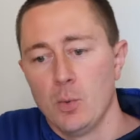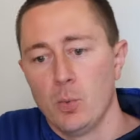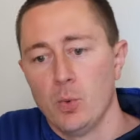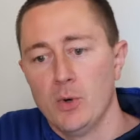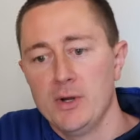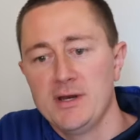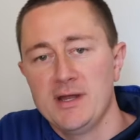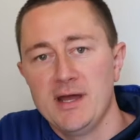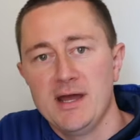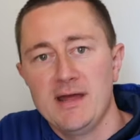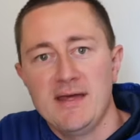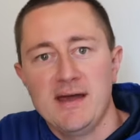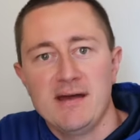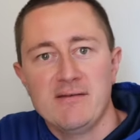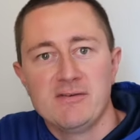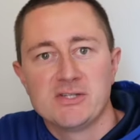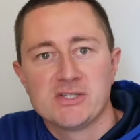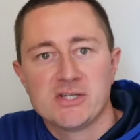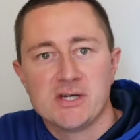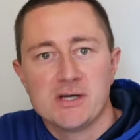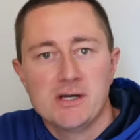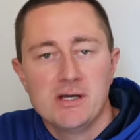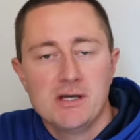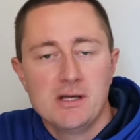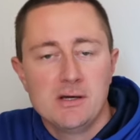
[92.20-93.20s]
One day they have a
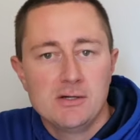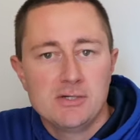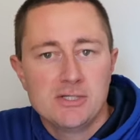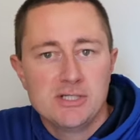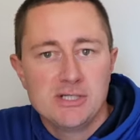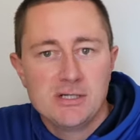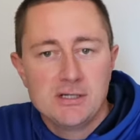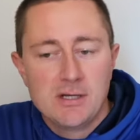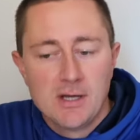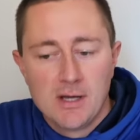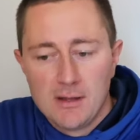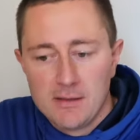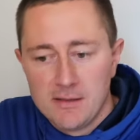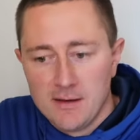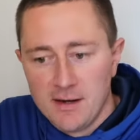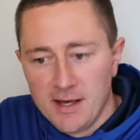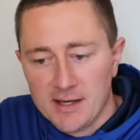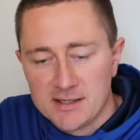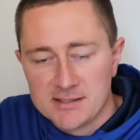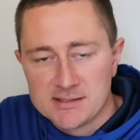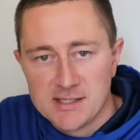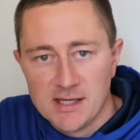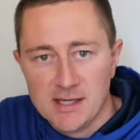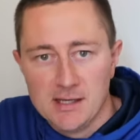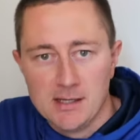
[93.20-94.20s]
ton of energy, the
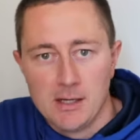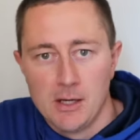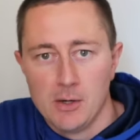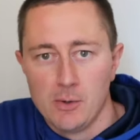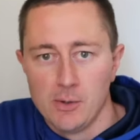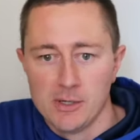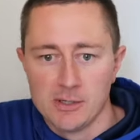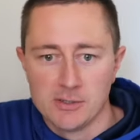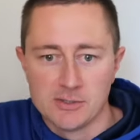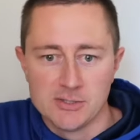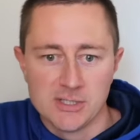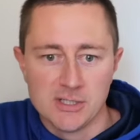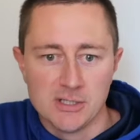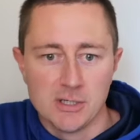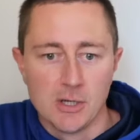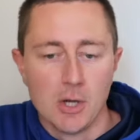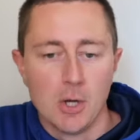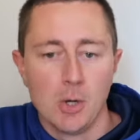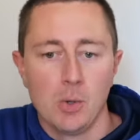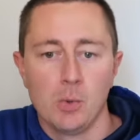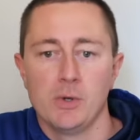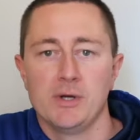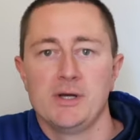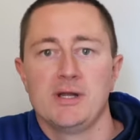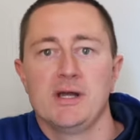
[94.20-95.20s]
next day no energy.
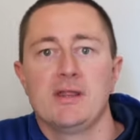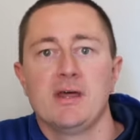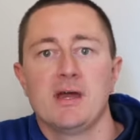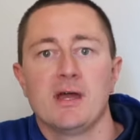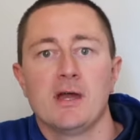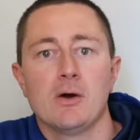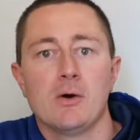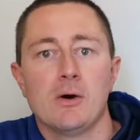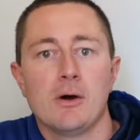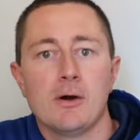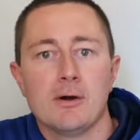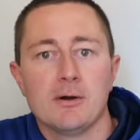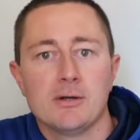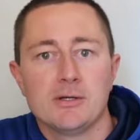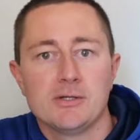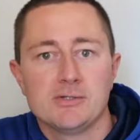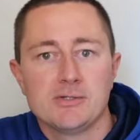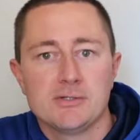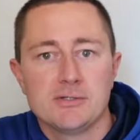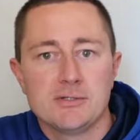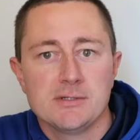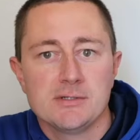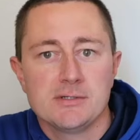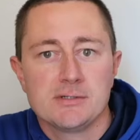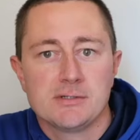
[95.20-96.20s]
One day they go hard in
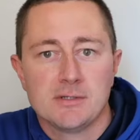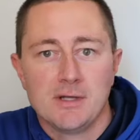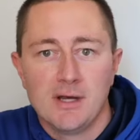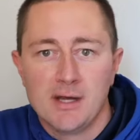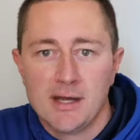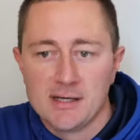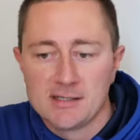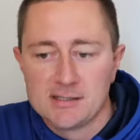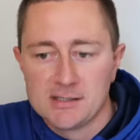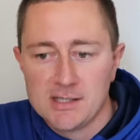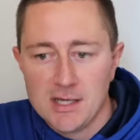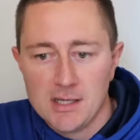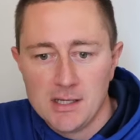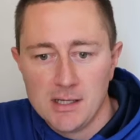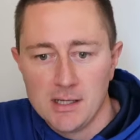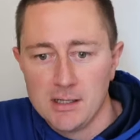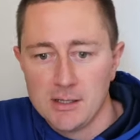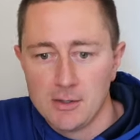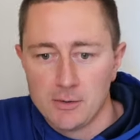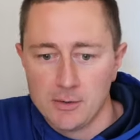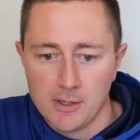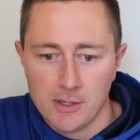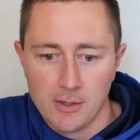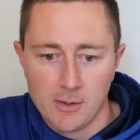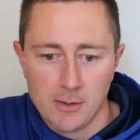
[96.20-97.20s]
drills, the next day they
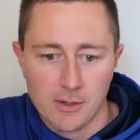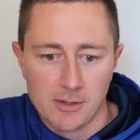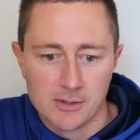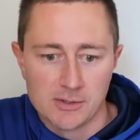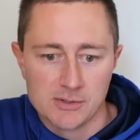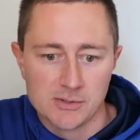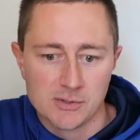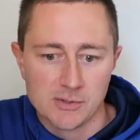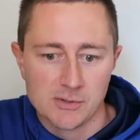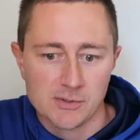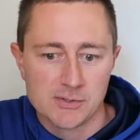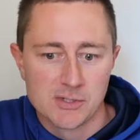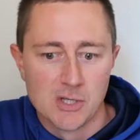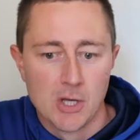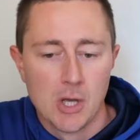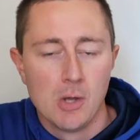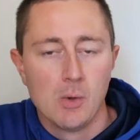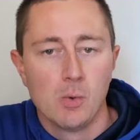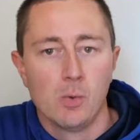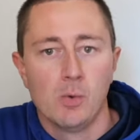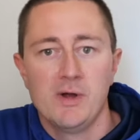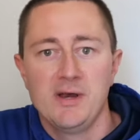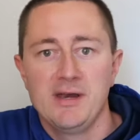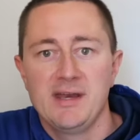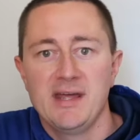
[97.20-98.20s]
don't go hard in drills.
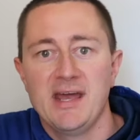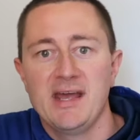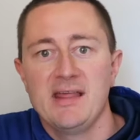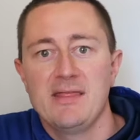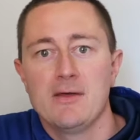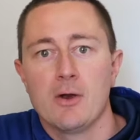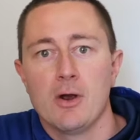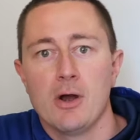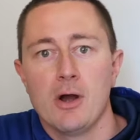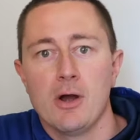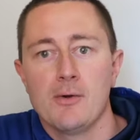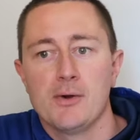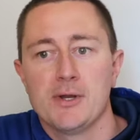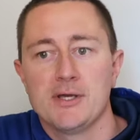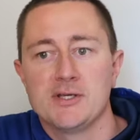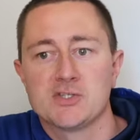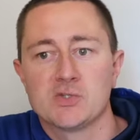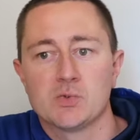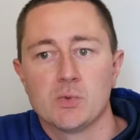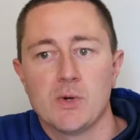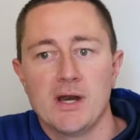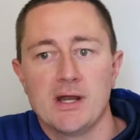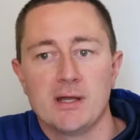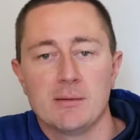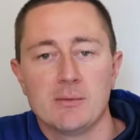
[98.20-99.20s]
One day they're already
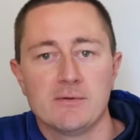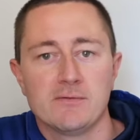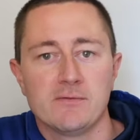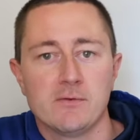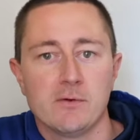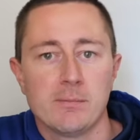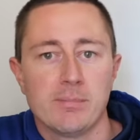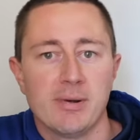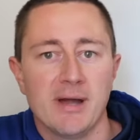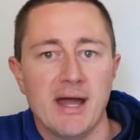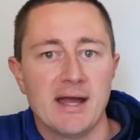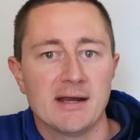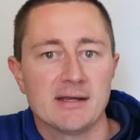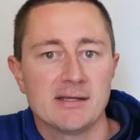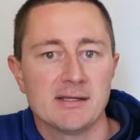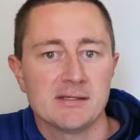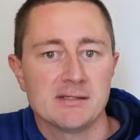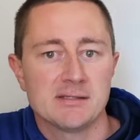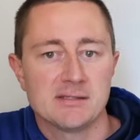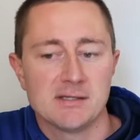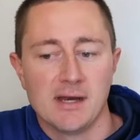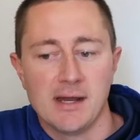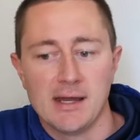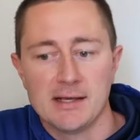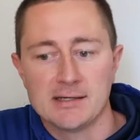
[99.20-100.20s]
sweating before
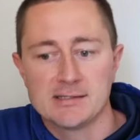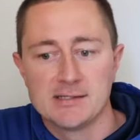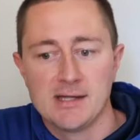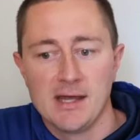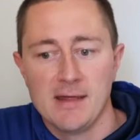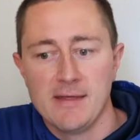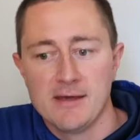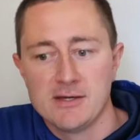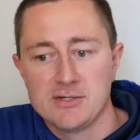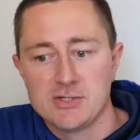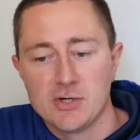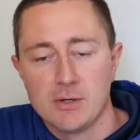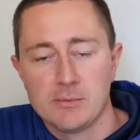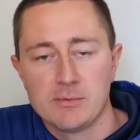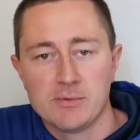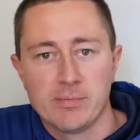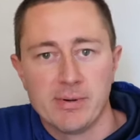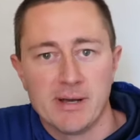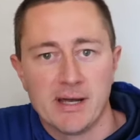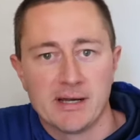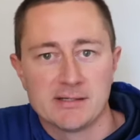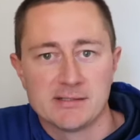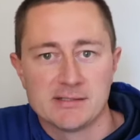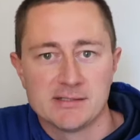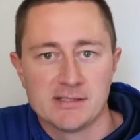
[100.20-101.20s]
practice, the next day they show up to
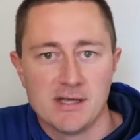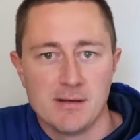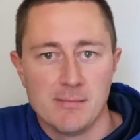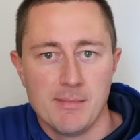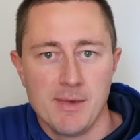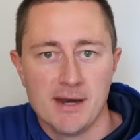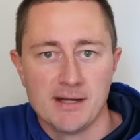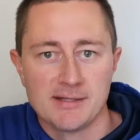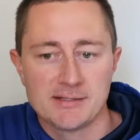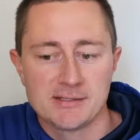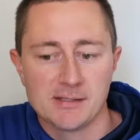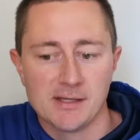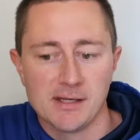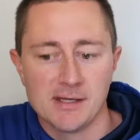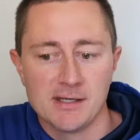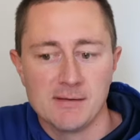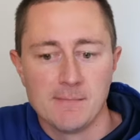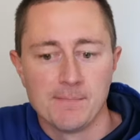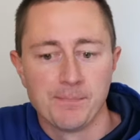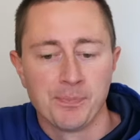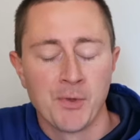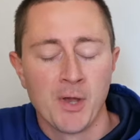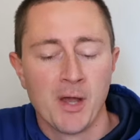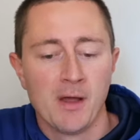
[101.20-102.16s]
practice 10 minutes late.